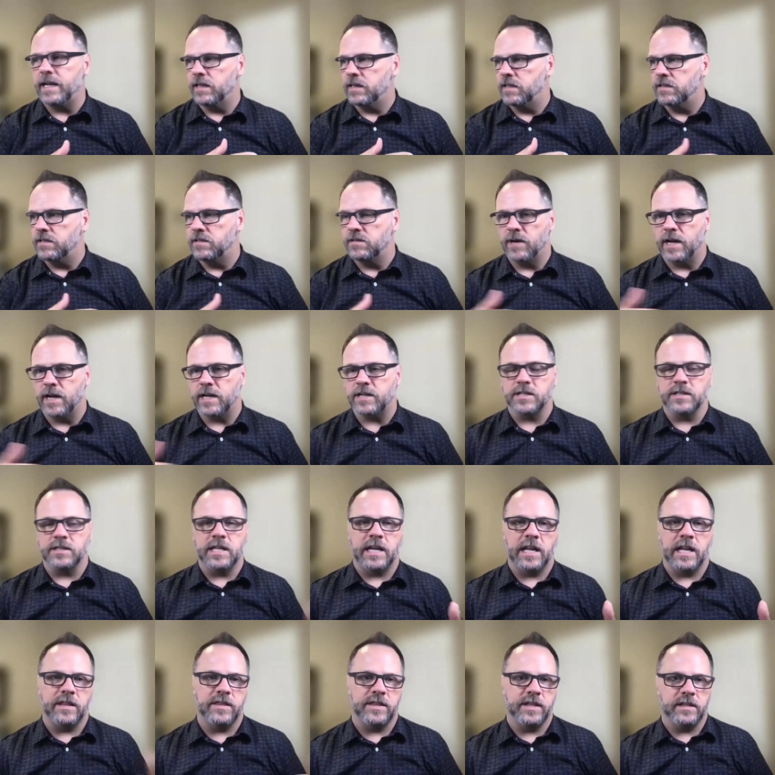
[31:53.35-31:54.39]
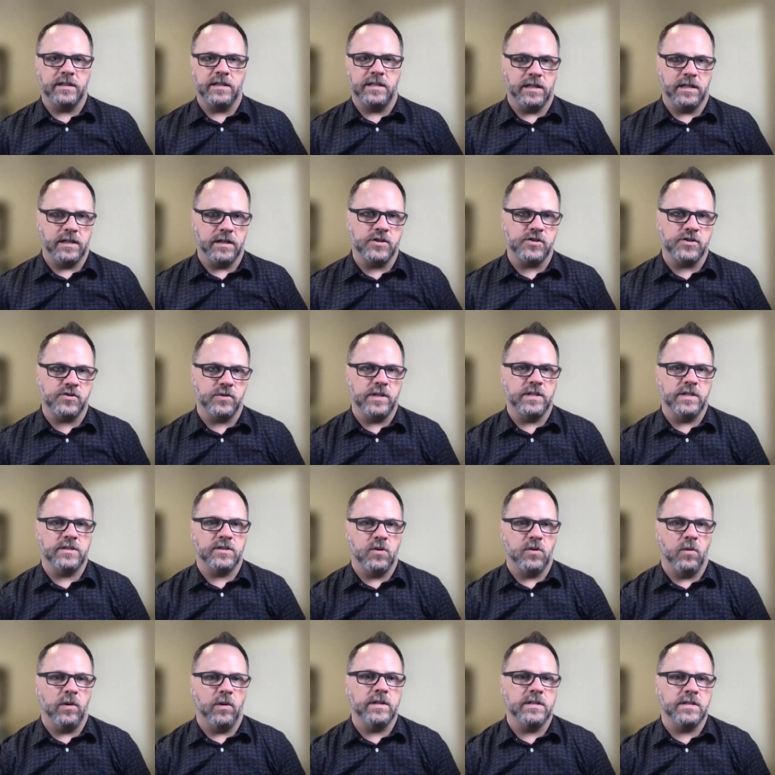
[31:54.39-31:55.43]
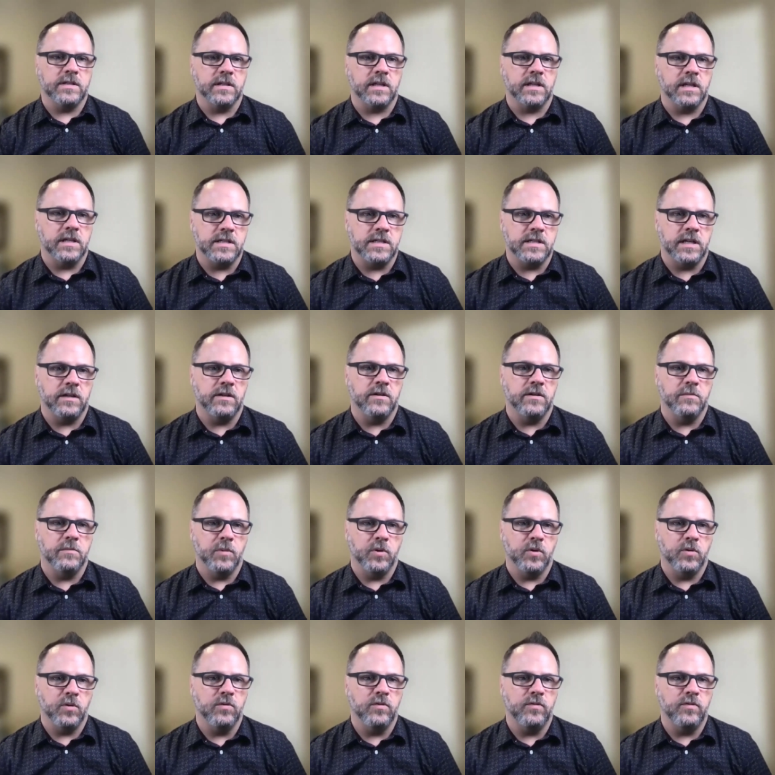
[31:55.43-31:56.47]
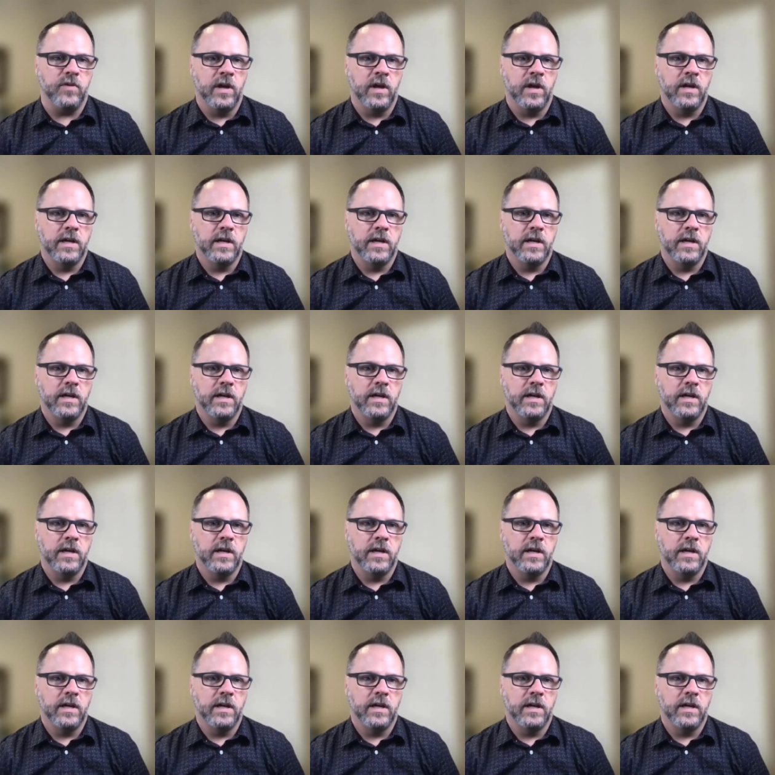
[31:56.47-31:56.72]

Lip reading: and the direction that I think the industry is going to continue to move,